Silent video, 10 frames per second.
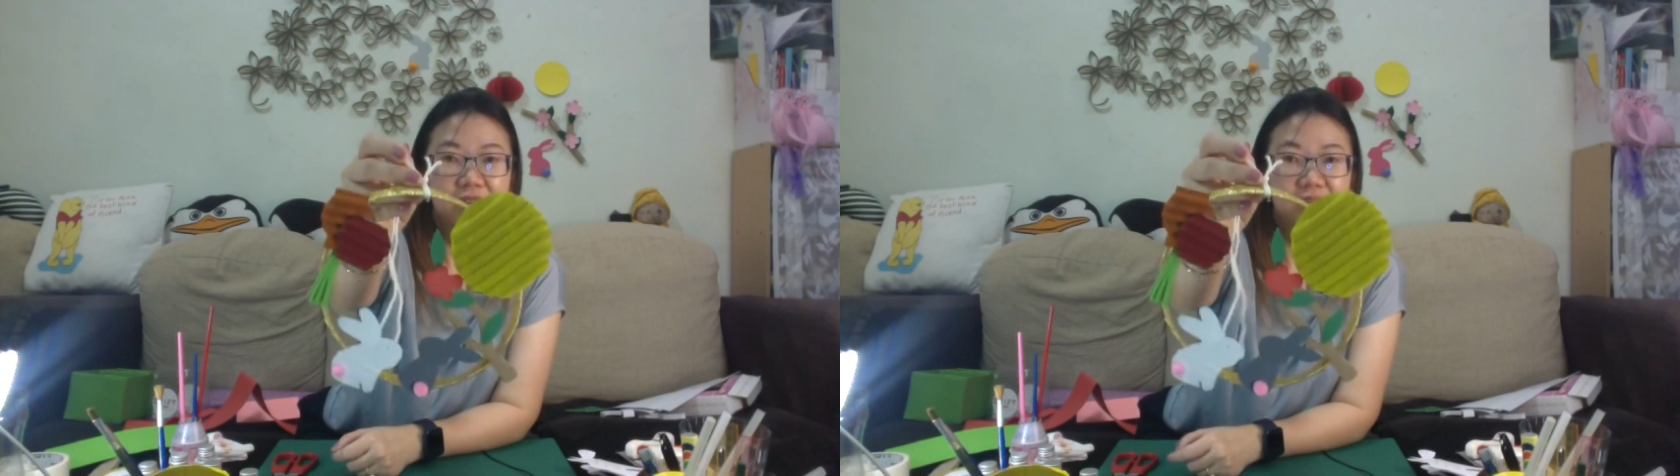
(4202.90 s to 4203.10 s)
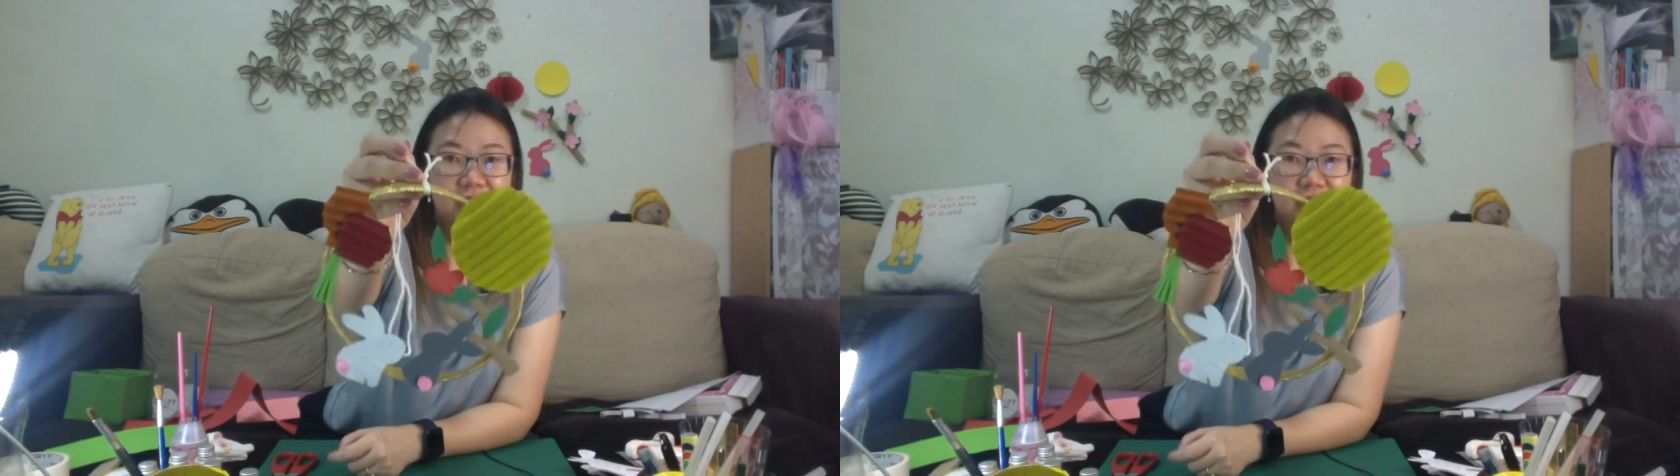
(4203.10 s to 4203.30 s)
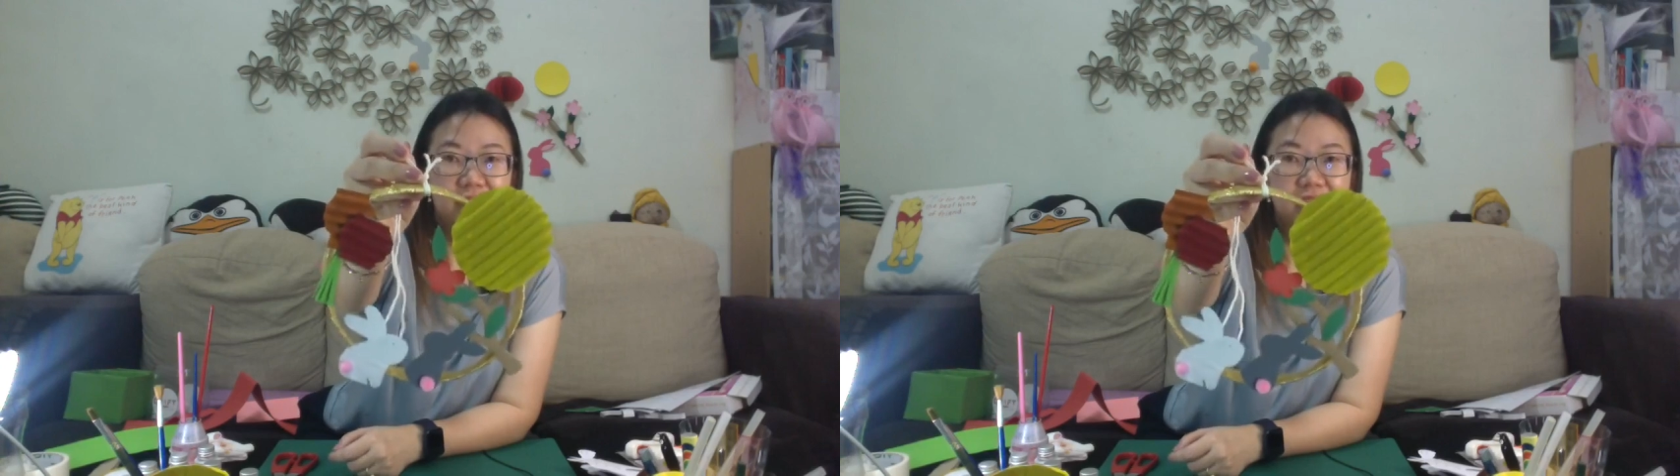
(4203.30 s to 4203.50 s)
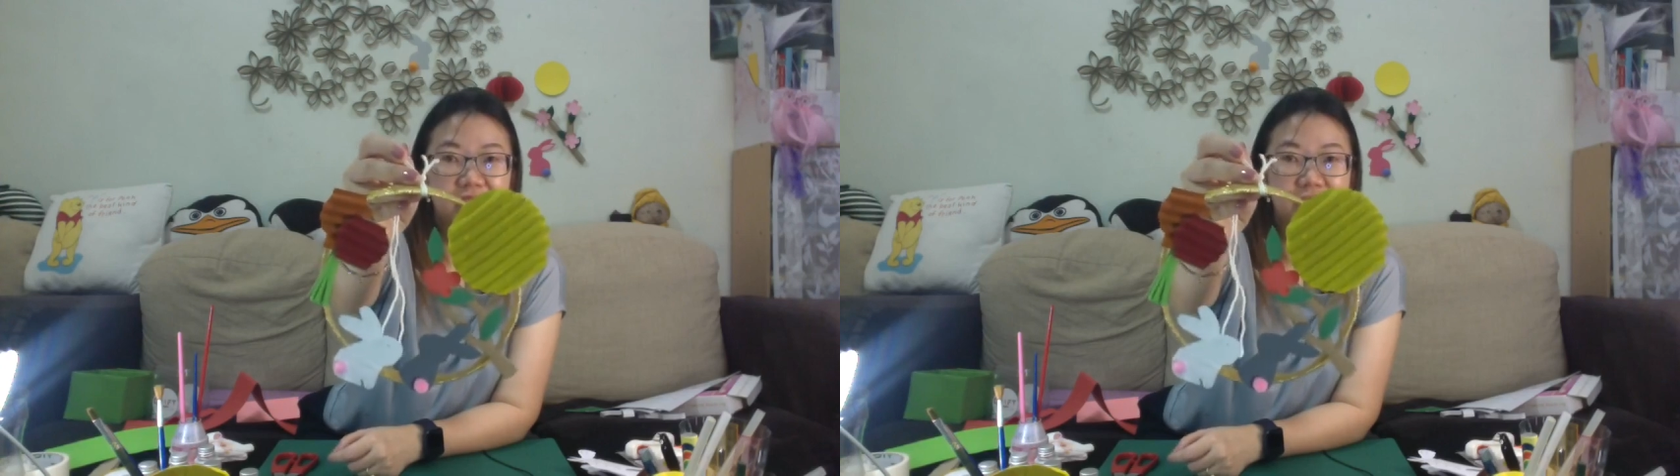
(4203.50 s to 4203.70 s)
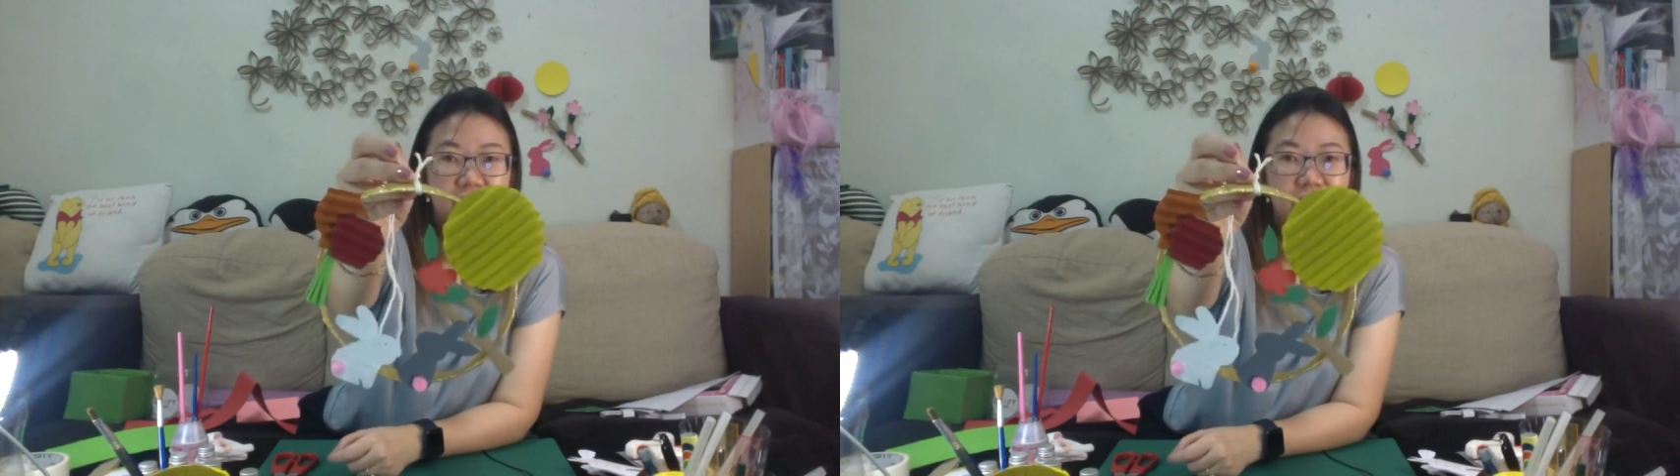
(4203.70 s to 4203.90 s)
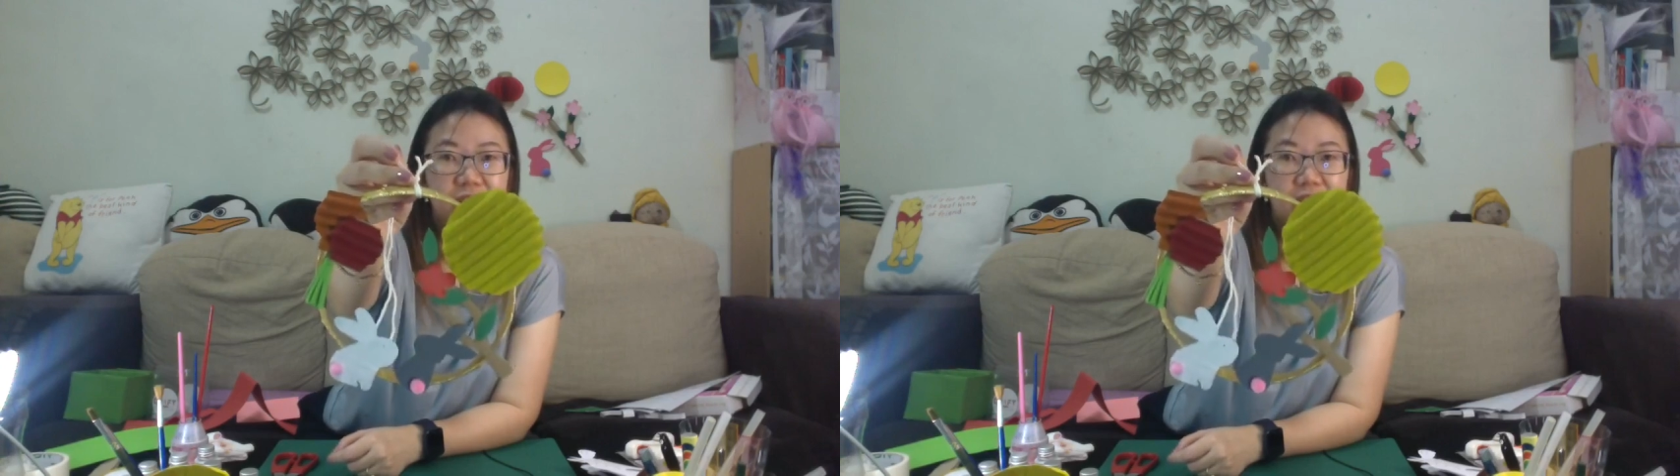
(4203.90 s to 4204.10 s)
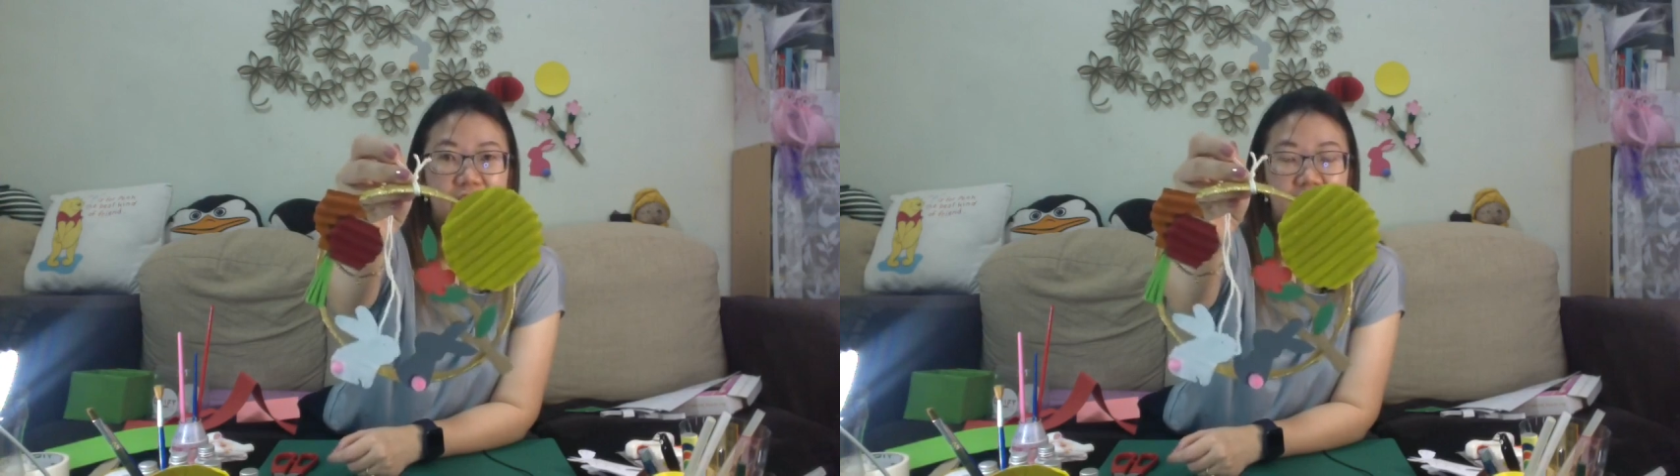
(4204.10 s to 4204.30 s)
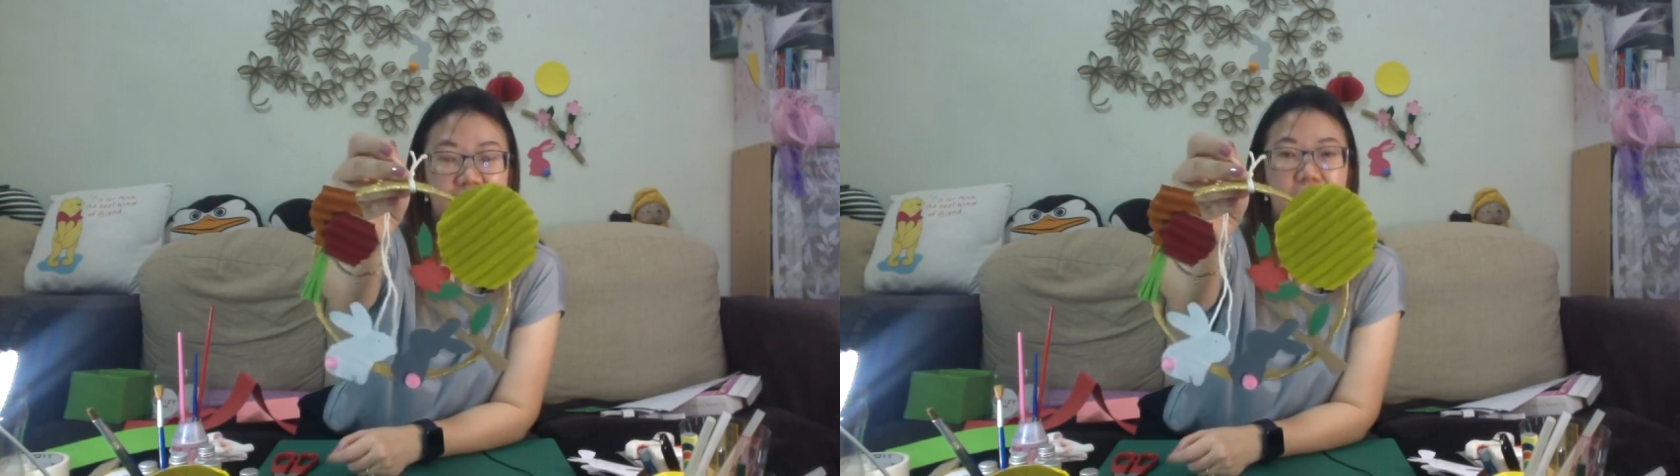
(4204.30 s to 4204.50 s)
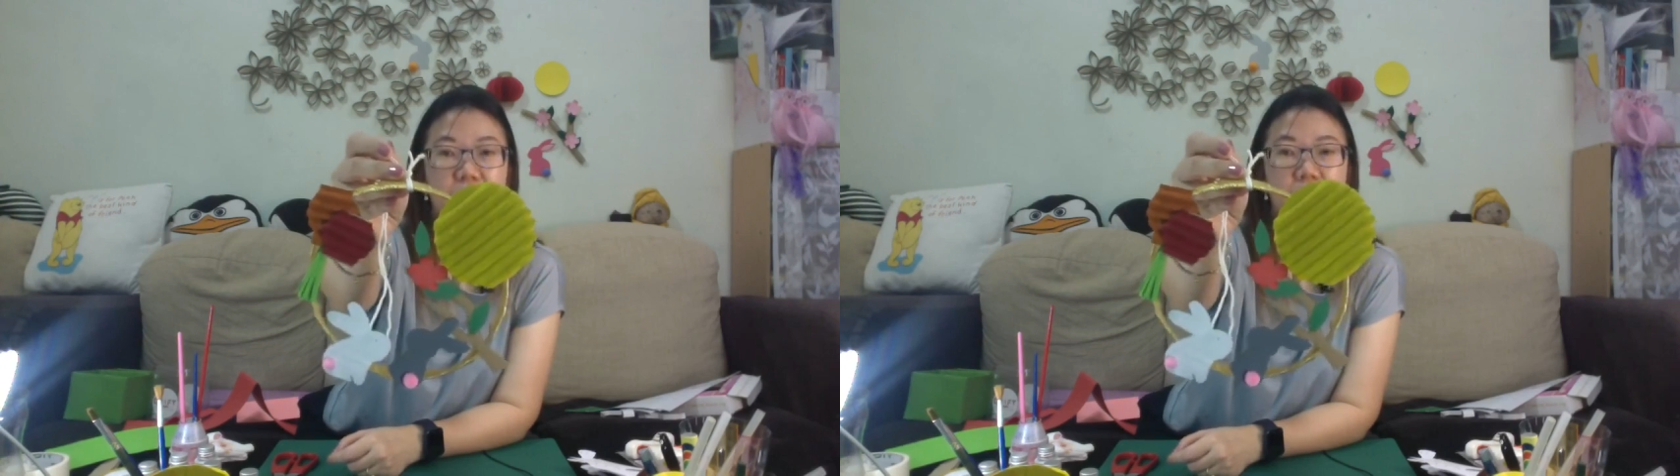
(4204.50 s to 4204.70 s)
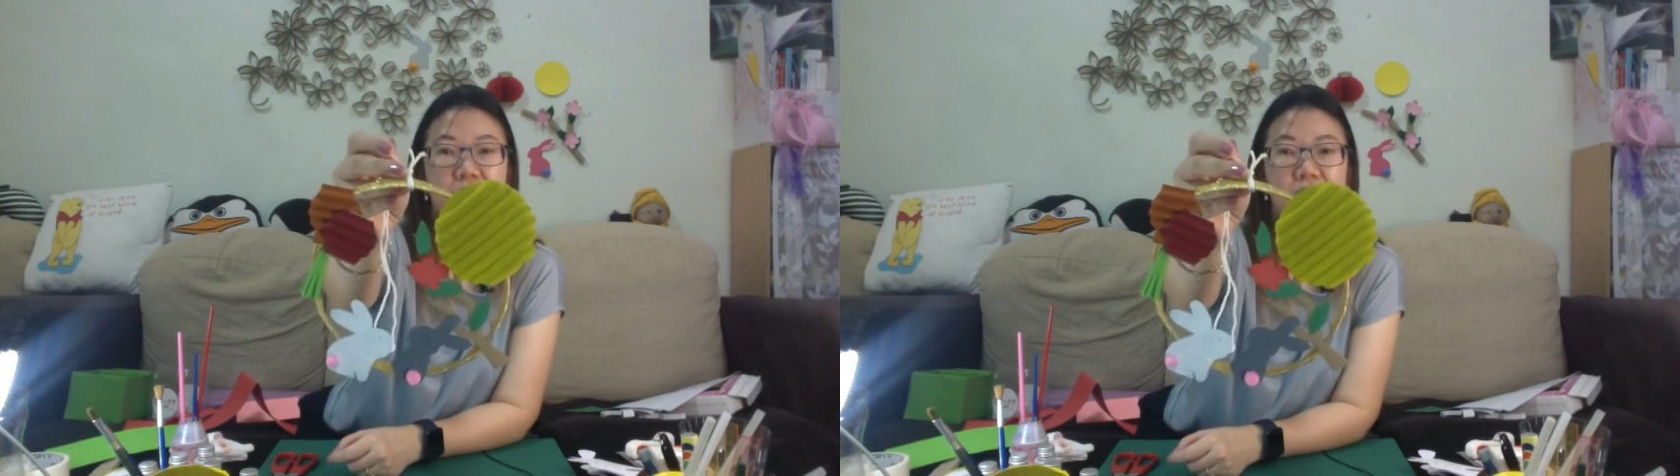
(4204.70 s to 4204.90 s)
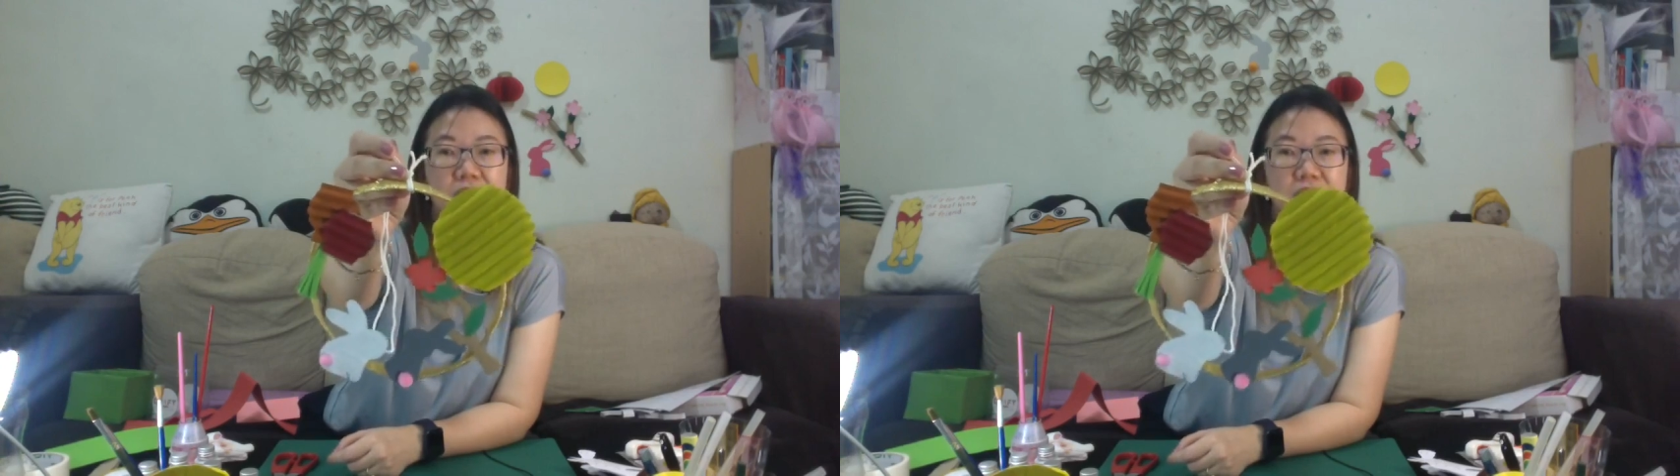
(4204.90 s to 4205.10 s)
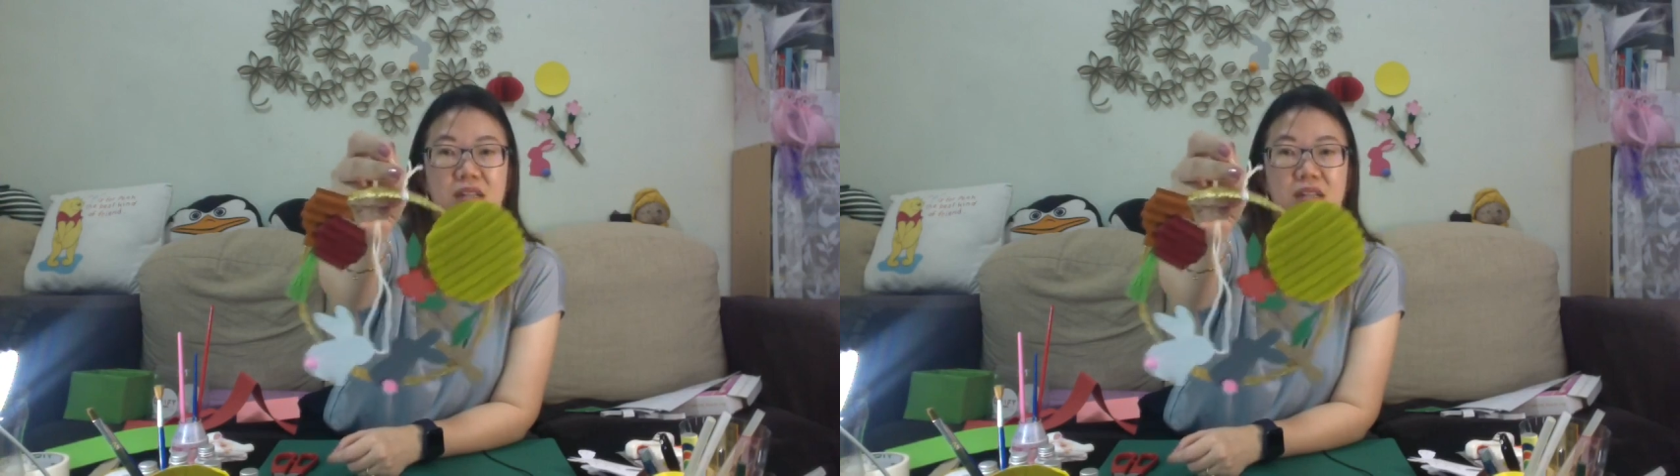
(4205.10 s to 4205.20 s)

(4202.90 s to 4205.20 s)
decorative hanging mobile.